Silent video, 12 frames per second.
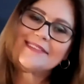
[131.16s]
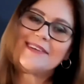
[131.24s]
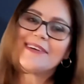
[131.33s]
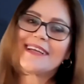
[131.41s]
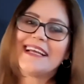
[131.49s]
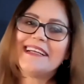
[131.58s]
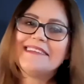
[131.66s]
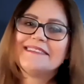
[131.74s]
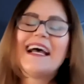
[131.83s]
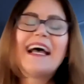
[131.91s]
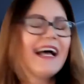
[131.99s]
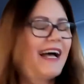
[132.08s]

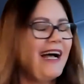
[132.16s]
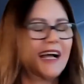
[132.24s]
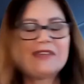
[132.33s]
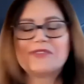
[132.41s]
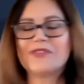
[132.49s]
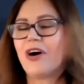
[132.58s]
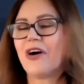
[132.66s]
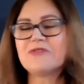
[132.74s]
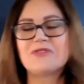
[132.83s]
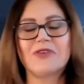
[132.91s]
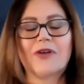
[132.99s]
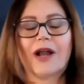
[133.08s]
Okay? I would
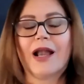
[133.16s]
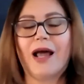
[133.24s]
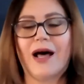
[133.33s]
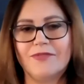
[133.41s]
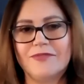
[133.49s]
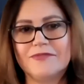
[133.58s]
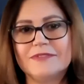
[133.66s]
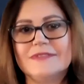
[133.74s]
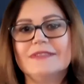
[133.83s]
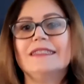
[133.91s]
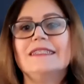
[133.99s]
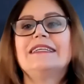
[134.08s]
also love
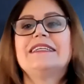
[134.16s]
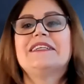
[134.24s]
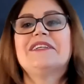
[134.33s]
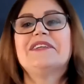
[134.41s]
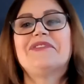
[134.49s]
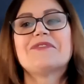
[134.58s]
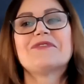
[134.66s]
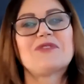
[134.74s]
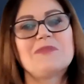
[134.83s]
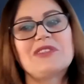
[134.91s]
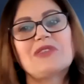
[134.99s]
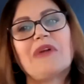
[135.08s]
if you
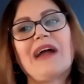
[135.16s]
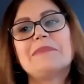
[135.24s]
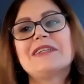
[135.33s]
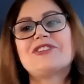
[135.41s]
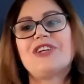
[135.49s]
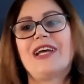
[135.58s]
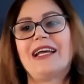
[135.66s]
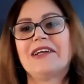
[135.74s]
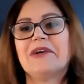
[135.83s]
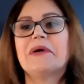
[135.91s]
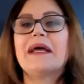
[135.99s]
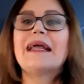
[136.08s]
subscribe the
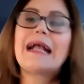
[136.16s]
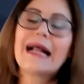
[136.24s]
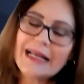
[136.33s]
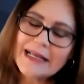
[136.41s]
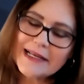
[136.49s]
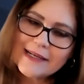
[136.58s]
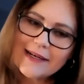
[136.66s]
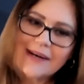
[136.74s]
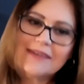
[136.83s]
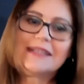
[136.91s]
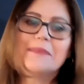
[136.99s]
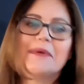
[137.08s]
channel and click
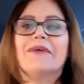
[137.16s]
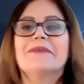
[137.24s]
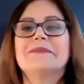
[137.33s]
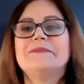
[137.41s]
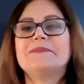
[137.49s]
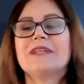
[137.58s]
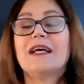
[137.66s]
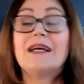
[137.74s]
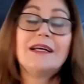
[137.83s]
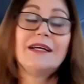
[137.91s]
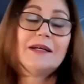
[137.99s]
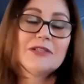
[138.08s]
on the bell.
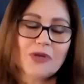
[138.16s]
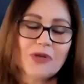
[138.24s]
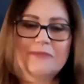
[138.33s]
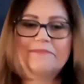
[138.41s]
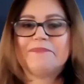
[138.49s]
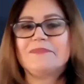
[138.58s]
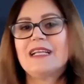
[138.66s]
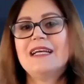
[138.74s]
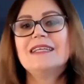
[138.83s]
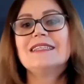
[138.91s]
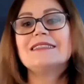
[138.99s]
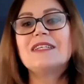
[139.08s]
So,
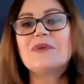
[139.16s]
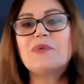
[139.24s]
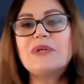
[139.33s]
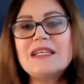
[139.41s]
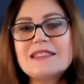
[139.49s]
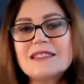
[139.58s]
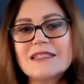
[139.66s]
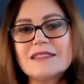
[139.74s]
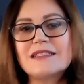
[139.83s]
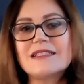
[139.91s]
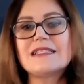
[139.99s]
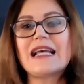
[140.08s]
the
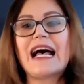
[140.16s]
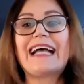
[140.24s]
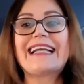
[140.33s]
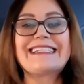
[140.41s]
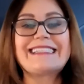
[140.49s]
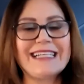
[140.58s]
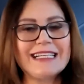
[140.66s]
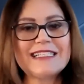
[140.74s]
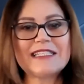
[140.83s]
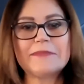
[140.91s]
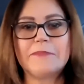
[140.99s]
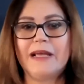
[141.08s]
reasons I
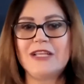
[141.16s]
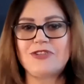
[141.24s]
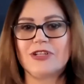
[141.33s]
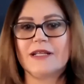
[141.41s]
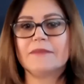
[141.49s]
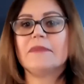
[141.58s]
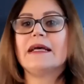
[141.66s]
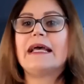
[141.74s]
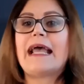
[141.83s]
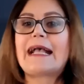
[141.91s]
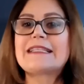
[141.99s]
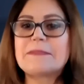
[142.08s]
just mentioned
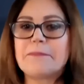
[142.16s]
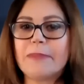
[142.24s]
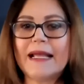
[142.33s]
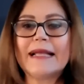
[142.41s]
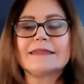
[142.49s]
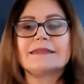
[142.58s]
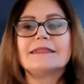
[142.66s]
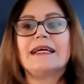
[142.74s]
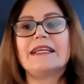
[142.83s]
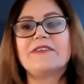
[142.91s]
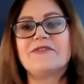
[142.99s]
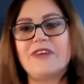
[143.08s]
explain
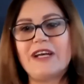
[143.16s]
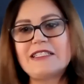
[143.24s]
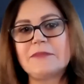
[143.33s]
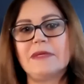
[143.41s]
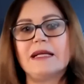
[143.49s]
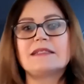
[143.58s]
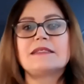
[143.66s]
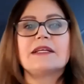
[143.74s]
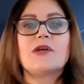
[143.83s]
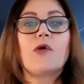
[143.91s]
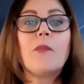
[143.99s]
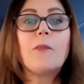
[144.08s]
the
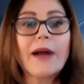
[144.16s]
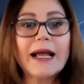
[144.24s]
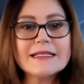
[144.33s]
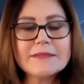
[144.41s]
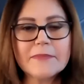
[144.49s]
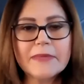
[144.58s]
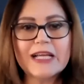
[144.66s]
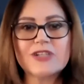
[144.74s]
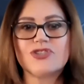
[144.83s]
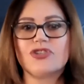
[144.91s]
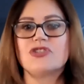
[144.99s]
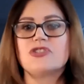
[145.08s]
investments in compliance
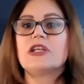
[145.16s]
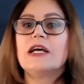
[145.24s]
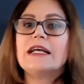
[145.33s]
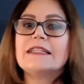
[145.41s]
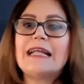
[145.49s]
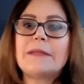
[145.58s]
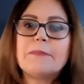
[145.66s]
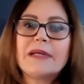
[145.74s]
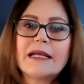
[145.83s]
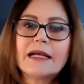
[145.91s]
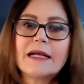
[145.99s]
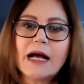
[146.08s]
measures that
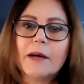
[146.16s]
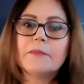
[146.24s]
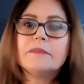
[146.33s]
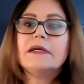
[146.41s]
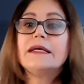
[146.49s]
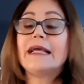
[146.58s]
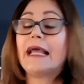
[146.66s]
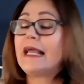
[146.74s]
become